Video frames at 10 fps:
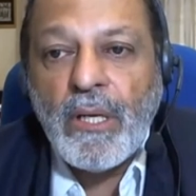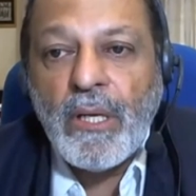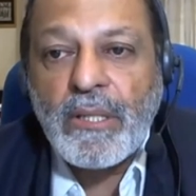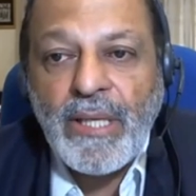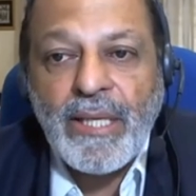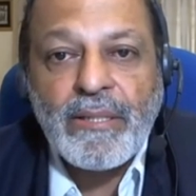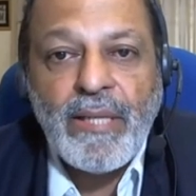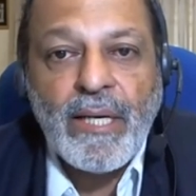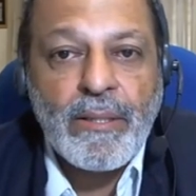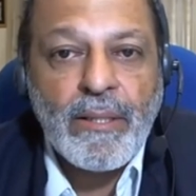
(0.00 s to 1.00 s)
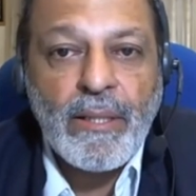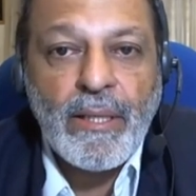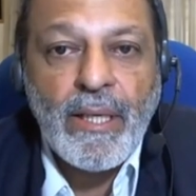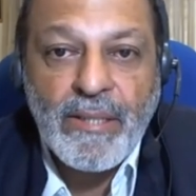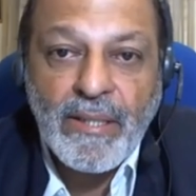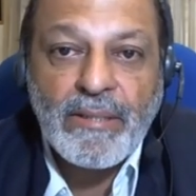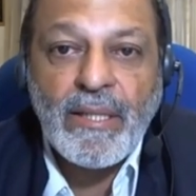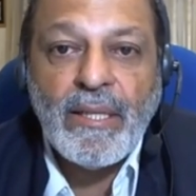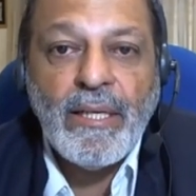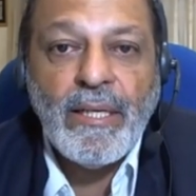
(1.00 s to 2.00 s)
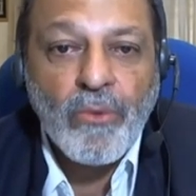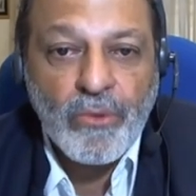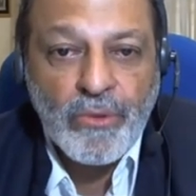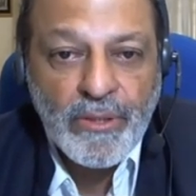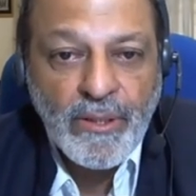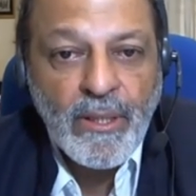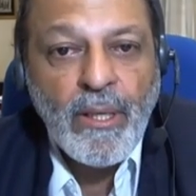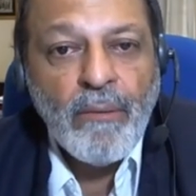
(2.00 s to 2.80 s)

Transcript: states that exist in the Indian Ocean,